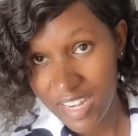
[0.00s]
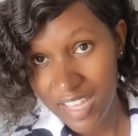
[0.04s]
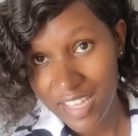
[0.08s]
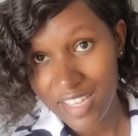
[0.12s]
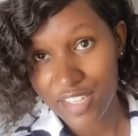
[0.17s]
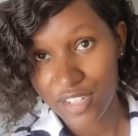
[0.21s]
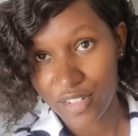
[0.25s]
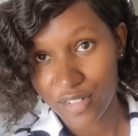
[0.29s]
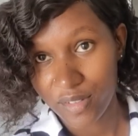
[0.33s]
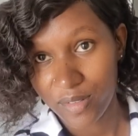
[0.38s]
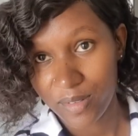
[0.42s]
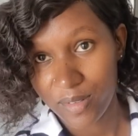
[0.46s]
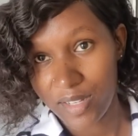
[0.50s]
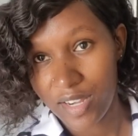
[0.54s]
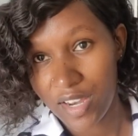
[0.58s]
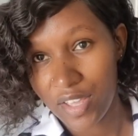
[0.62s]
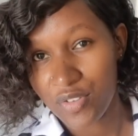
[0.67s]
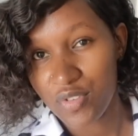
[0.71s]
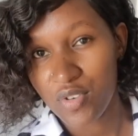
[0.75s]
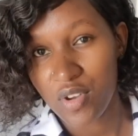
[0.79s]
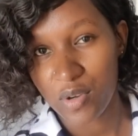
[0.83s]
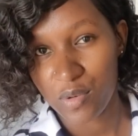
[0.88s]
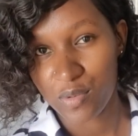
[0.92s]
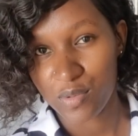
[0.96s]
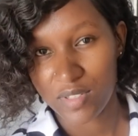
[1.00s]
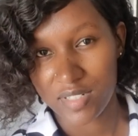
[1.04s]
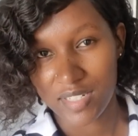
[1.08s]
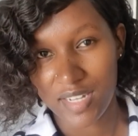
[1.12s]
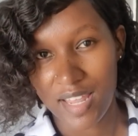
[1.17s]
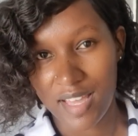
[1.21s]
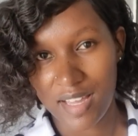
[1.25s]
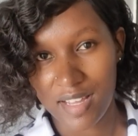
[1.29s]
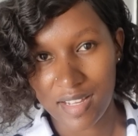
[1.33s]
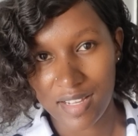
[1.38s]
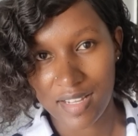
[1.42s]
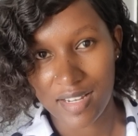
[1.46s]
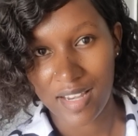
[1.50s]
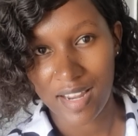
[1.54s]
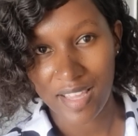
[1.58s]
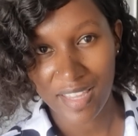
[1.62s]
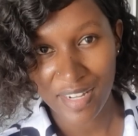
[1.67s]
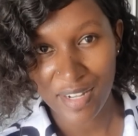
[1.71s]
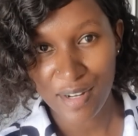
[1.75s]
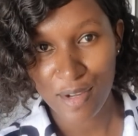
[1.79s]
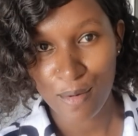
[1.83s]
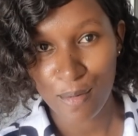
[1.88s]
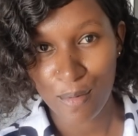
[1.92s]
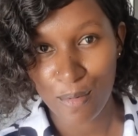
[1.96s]
nayo, najua ku snack.
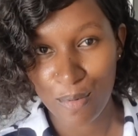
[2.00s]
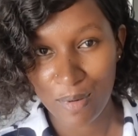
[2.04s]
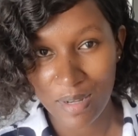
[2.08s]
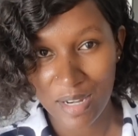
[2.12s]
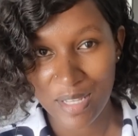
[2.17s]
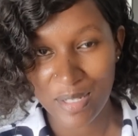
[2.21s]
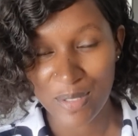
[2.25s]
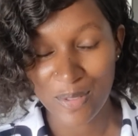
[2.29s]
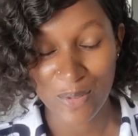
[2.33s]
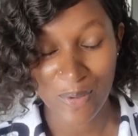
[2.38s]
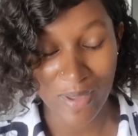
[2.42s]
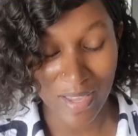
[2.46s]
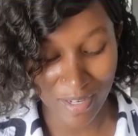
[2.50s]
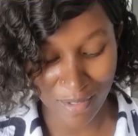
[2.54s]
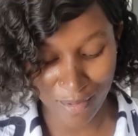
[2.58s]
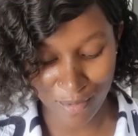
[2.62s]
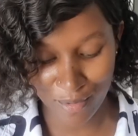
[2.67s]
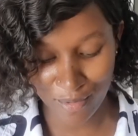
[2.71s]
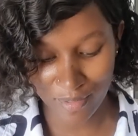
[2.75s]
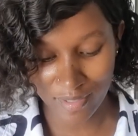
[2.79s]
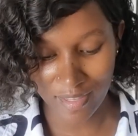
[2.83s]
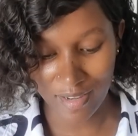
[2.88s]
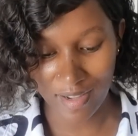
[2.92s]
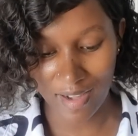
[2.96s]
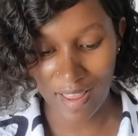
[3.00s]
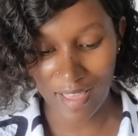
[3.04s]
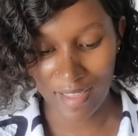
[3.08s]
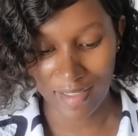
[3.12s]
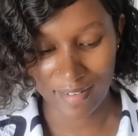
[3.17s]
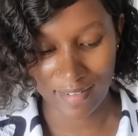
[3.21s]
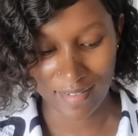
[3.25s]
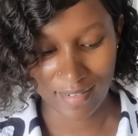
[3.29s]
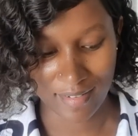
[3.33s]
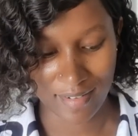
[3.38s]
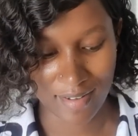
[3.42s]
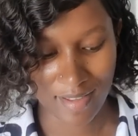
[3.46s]
Lakini kukula is where I draw the line.